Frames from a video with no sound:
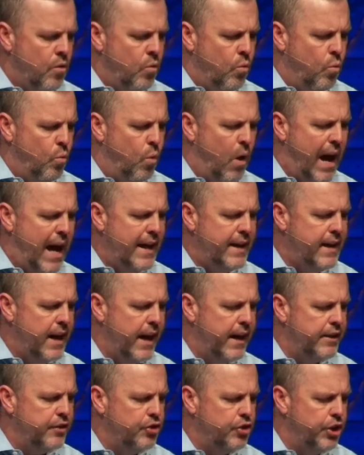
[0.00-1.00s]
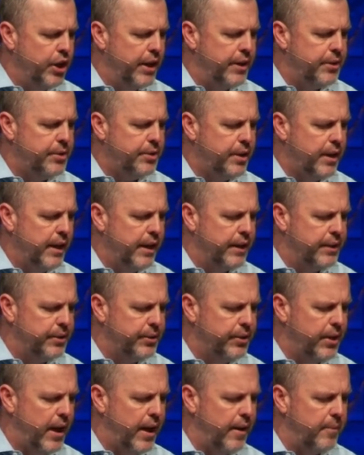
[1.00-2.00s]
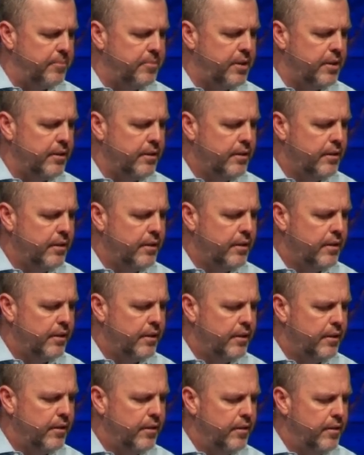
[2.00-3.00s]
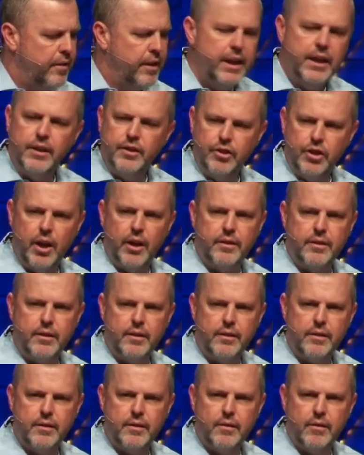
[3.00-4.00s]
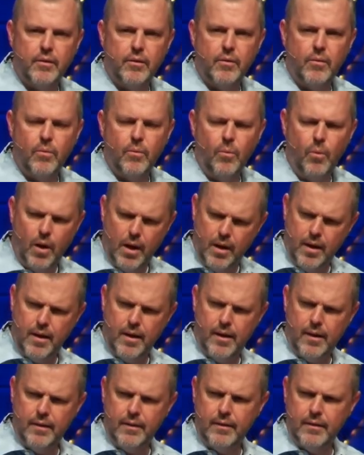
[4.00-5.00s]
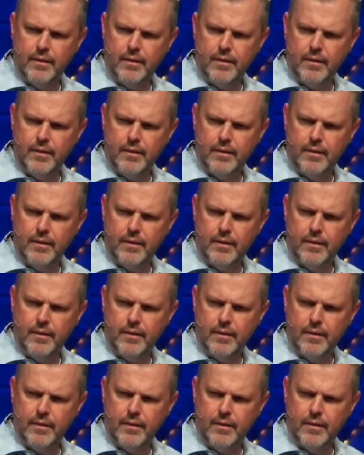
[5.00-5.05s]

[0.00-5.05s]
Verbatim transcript: Why not just accept the injustice? What?